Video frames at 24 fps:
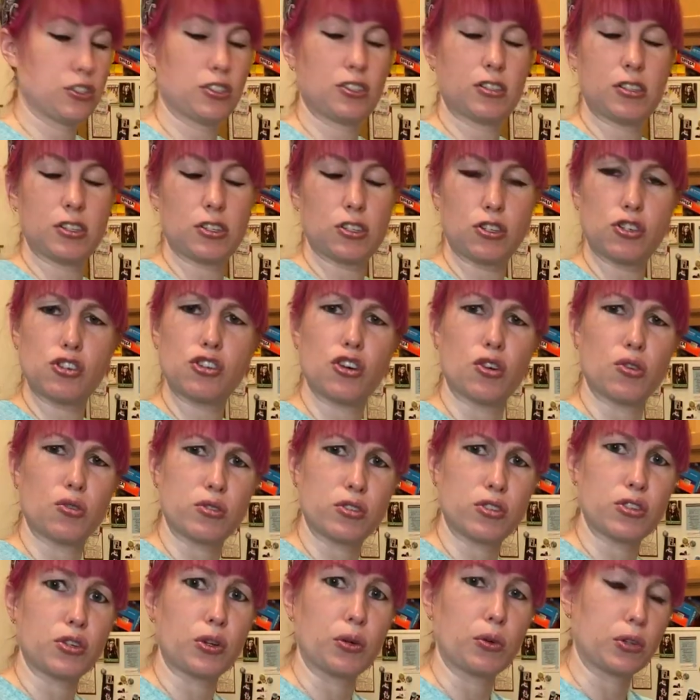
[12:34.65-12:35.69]
just
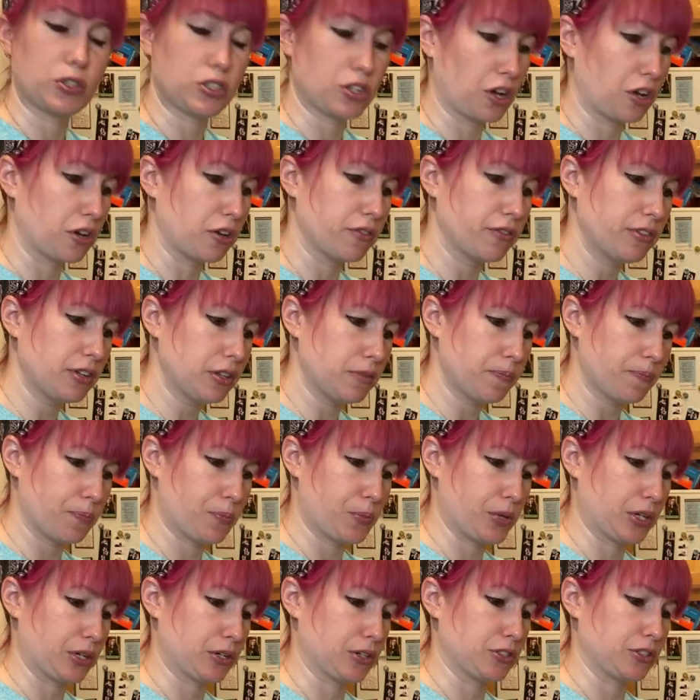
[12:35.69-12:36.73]
don't do a ton of it
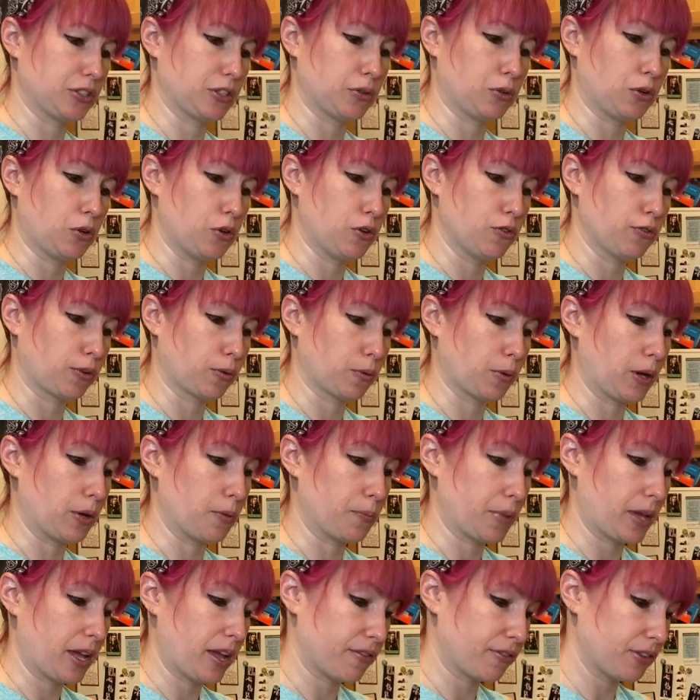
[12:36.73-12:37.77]
because it'll overwhelm
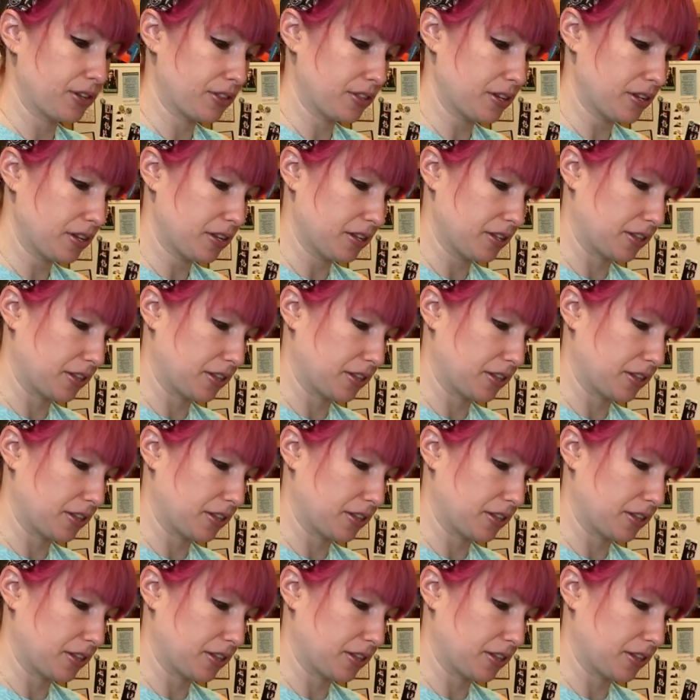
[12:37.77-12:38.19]
everything,